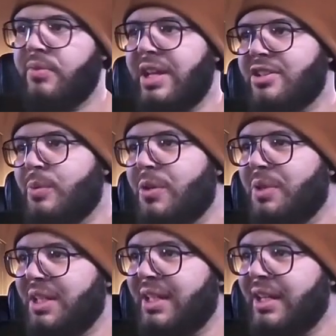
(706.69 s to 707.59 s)
Actually, we don't
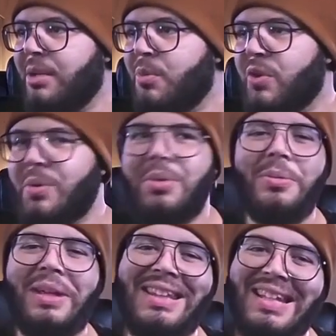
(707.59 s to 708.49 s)
need that anymore. You
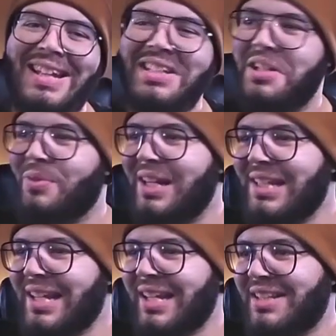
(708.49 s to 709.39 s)
get the idea, right?
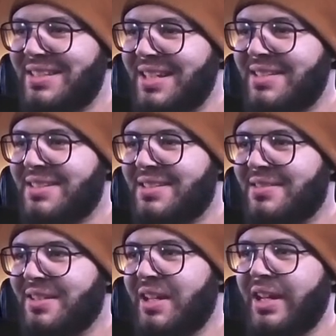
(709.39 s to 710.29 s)
Like it's
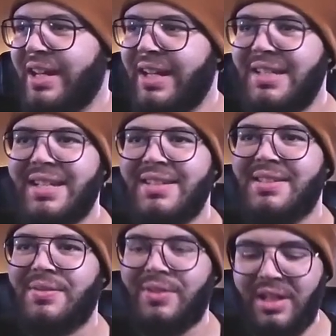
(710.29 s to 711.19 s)

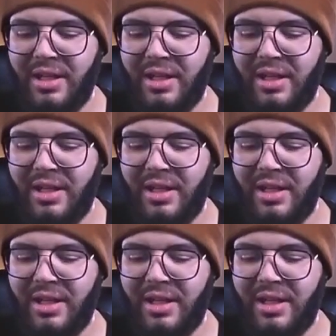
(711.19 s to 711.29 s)
intensive.